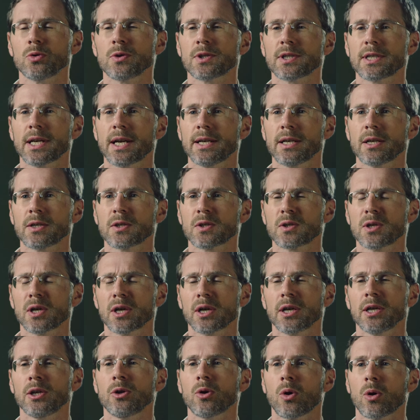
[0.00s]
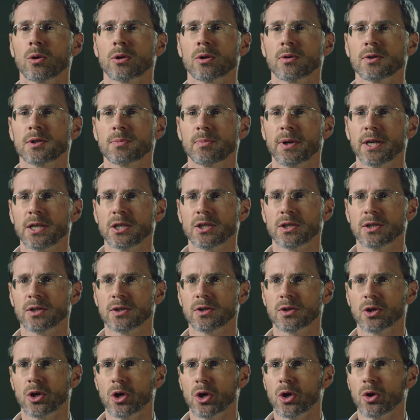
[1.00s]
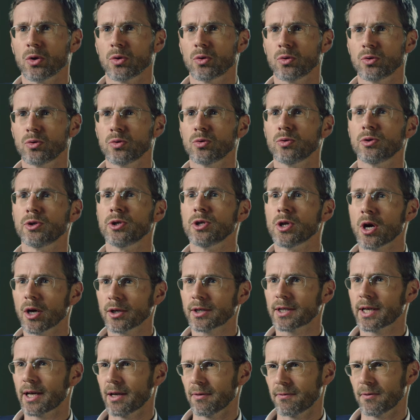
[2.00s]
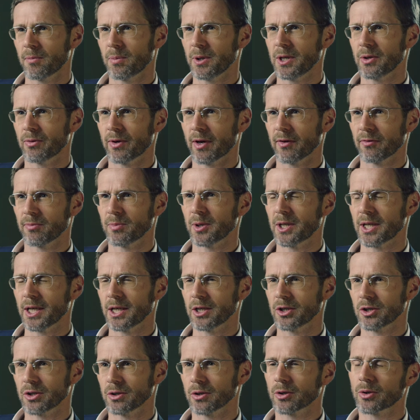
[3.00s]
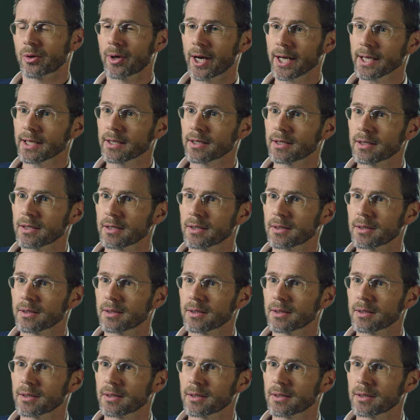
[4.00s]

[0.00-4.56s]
standards in all those patients who do not have a BRAF mutation, correct?